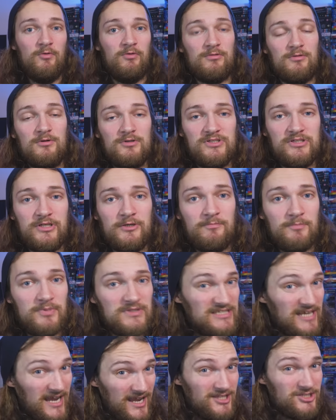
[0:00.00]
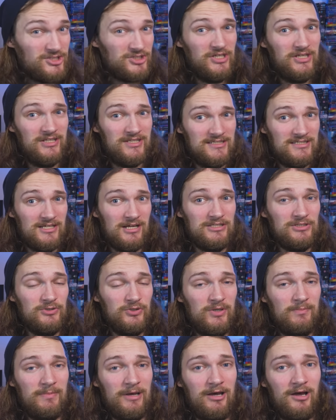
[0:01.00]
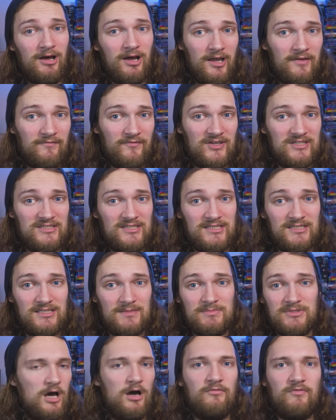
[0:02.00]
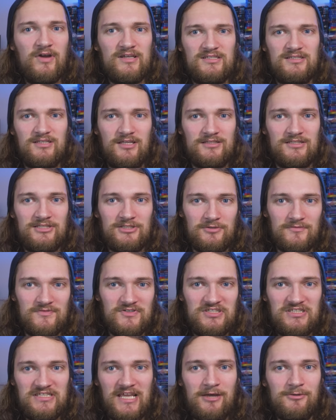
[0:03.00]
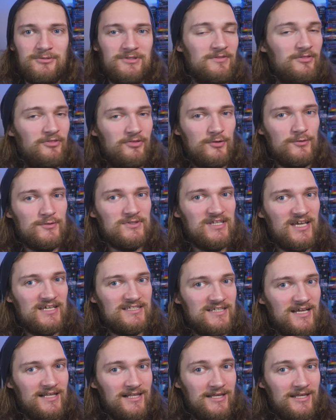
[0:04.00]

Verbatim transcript: We're also potentially going to start talking about hi-fi systems. Our resident sort of sound enthusiast,